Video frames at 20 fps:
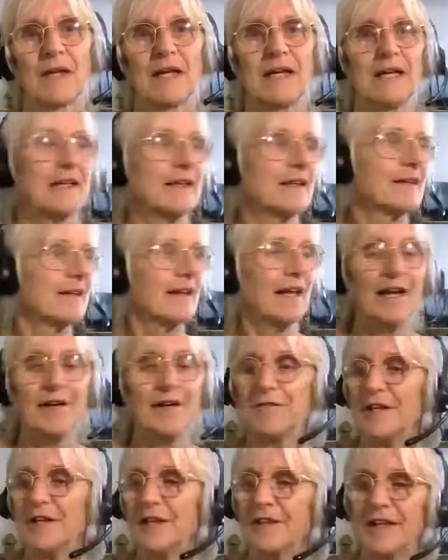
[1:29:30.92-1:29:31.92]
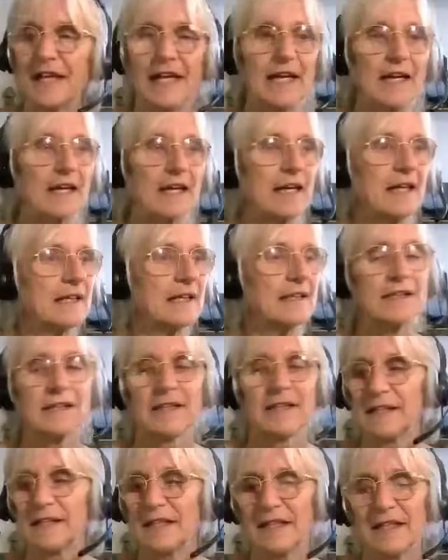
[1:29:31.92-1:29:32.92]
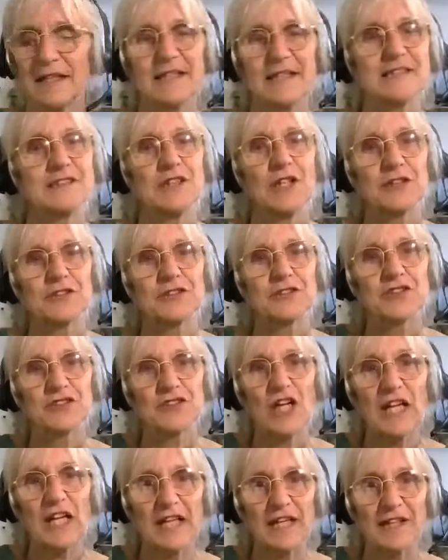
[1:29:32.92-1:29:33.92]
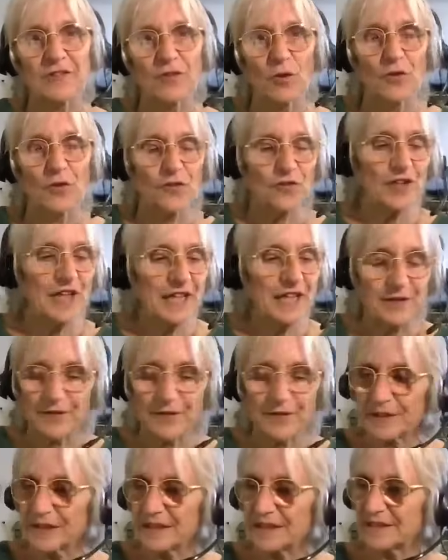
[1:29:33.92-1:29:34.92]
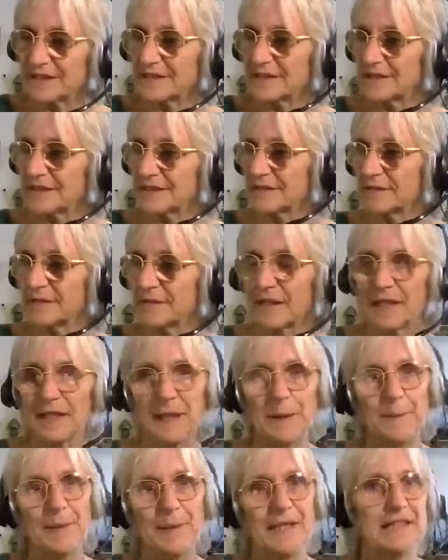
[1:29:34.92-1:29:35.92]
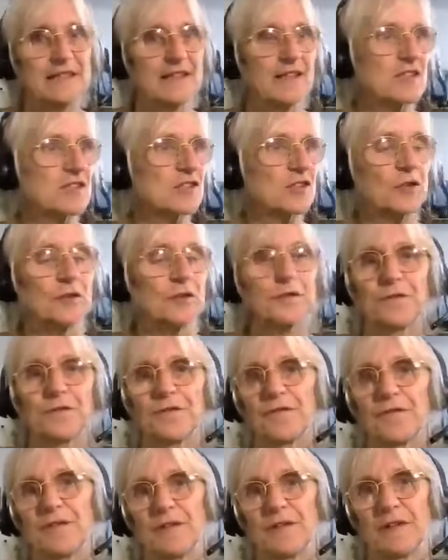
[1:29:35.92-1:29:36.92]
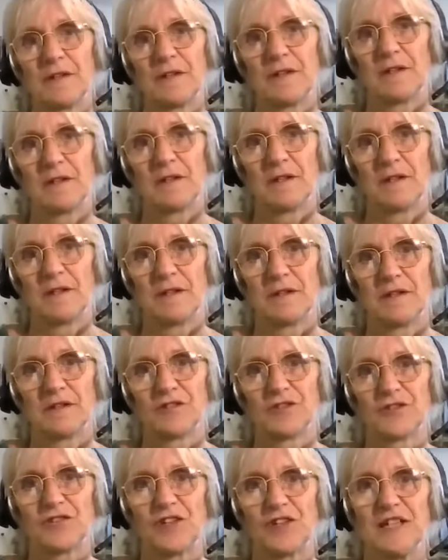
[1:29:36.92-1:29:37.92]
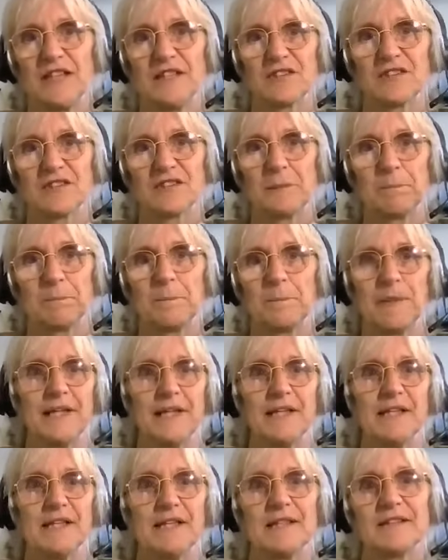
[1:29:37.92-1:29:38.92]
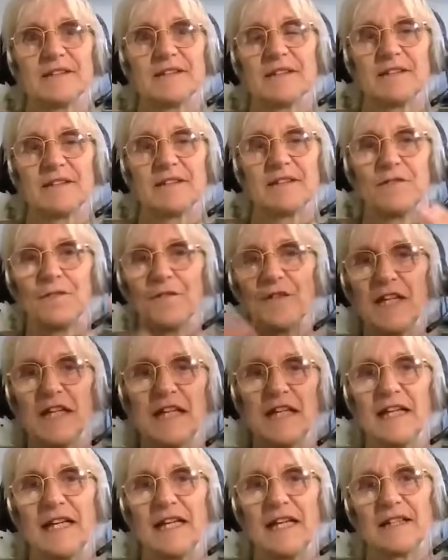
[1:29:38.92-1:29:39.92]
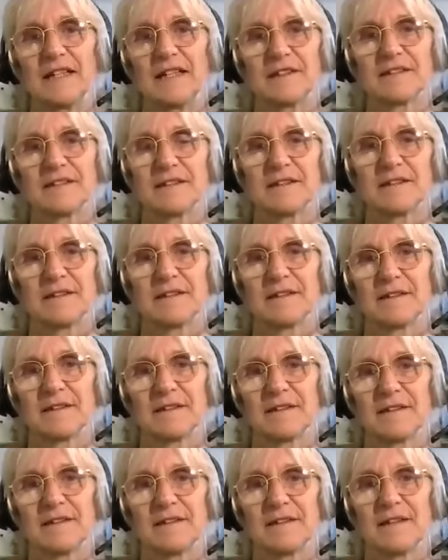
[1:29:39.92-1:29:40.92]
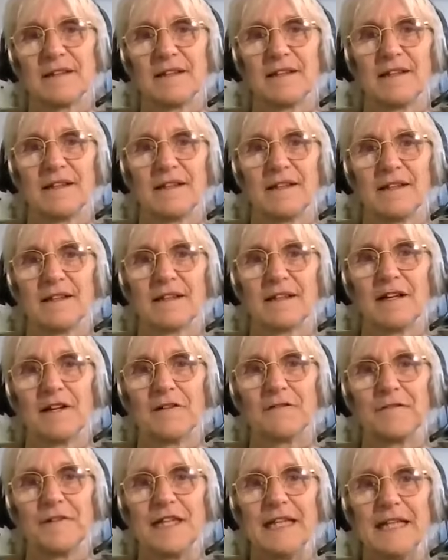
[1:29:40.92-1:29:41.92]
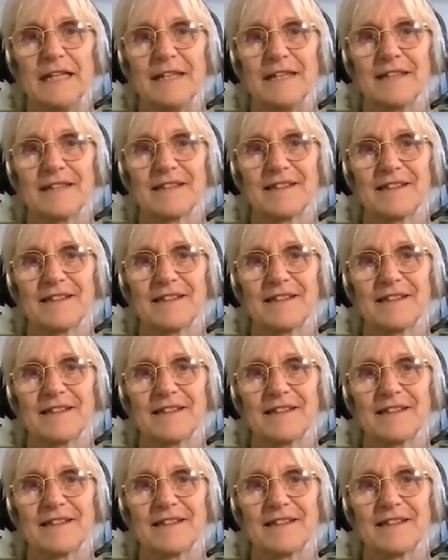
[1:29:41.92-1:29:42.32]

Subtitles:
And it's everything, and it's not solid or real. It's an appearance of streets and bodies and feelings and coffee.